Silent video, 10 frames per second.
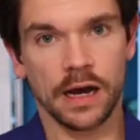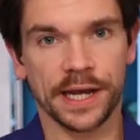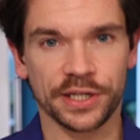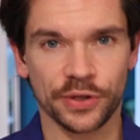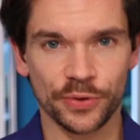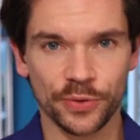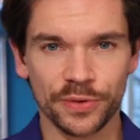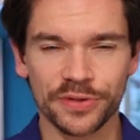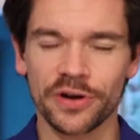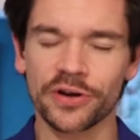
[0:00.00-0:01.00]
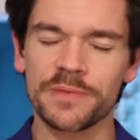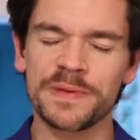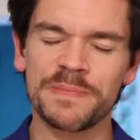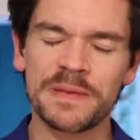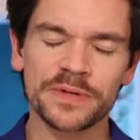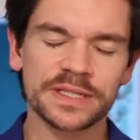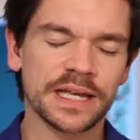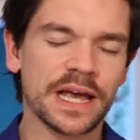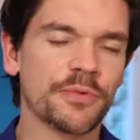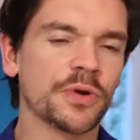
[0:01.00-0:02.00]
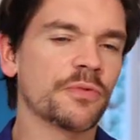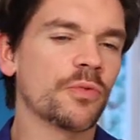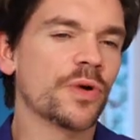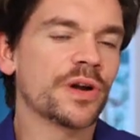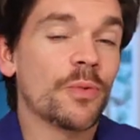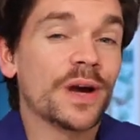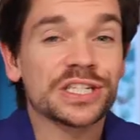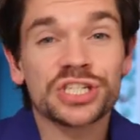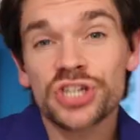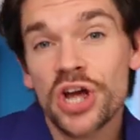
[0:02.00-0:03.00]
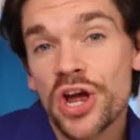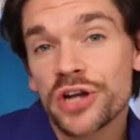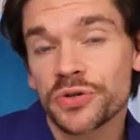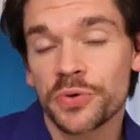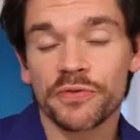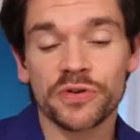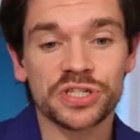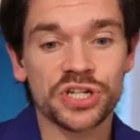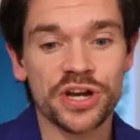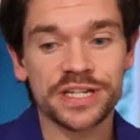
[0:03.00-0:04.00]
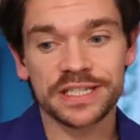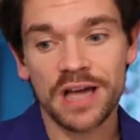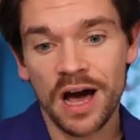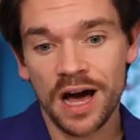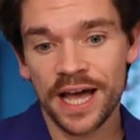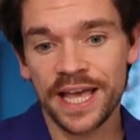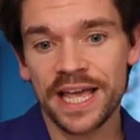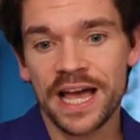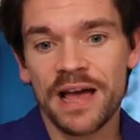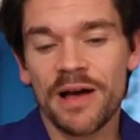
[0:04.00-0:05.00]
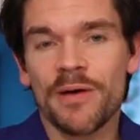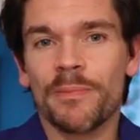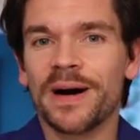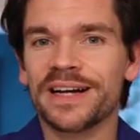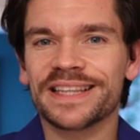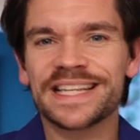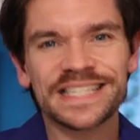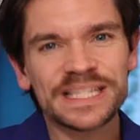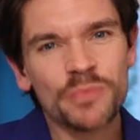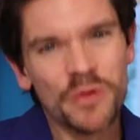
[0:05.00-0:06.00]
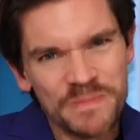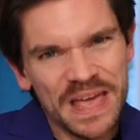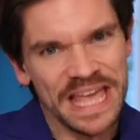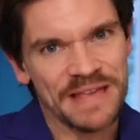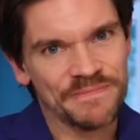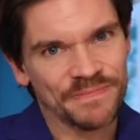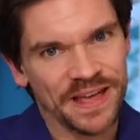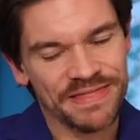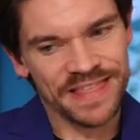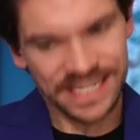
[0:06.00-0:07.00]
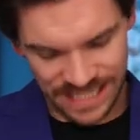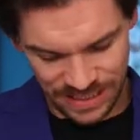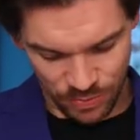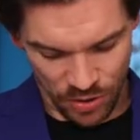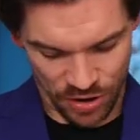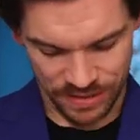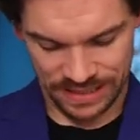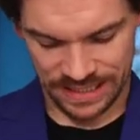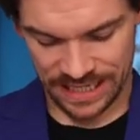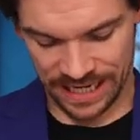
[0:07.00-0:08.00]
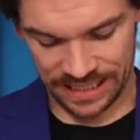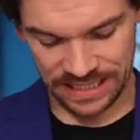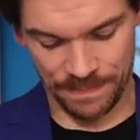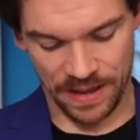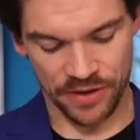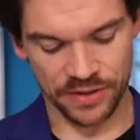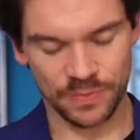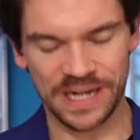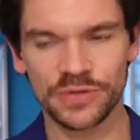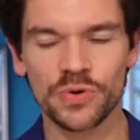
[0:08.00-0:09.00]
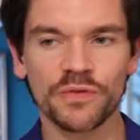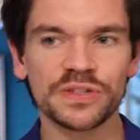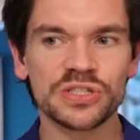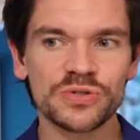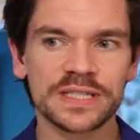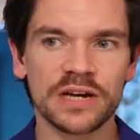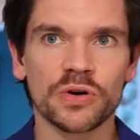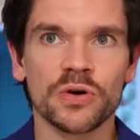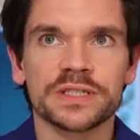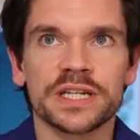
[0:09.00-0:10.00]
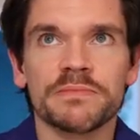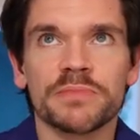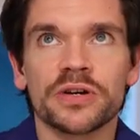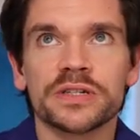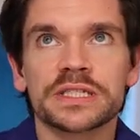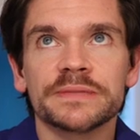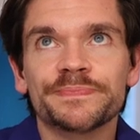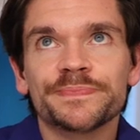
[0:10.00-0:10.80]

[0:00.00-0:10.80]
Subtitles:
I know there are gonna be people saying I would have worn a white shirt or would have gone shirt and tie, but this is more me, and this is what style is about. It's why I don't often do style content, because